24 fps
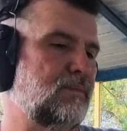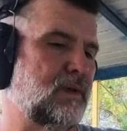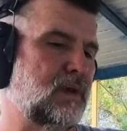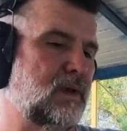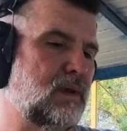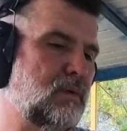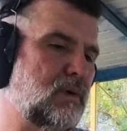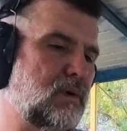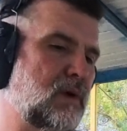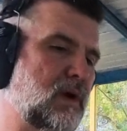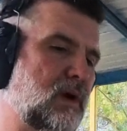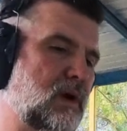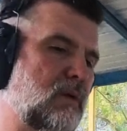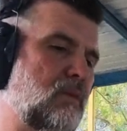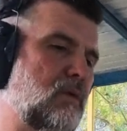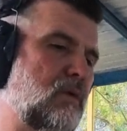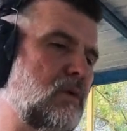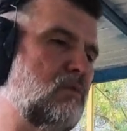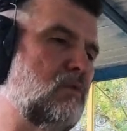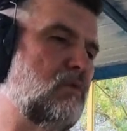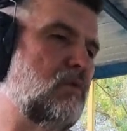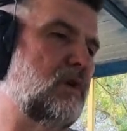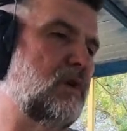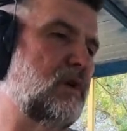And we got
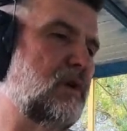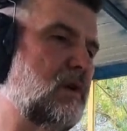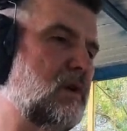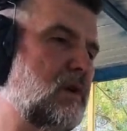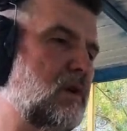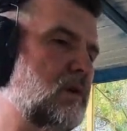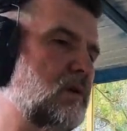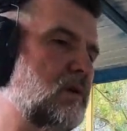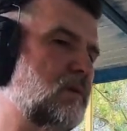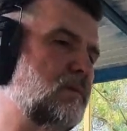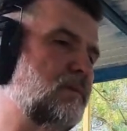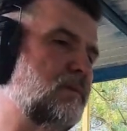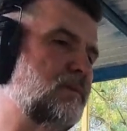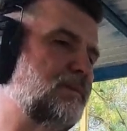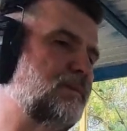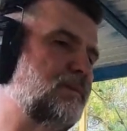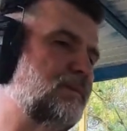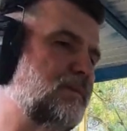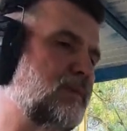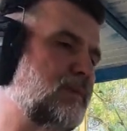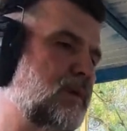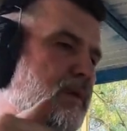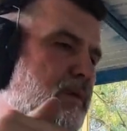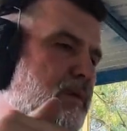one more to go.
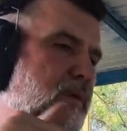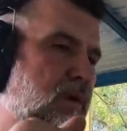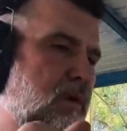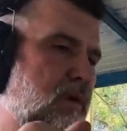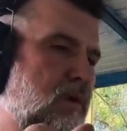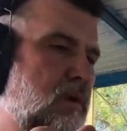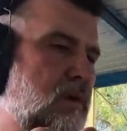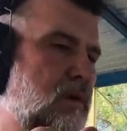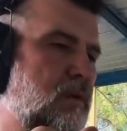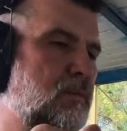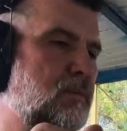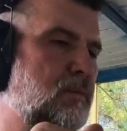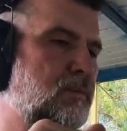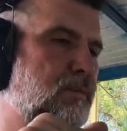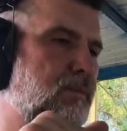Here we go.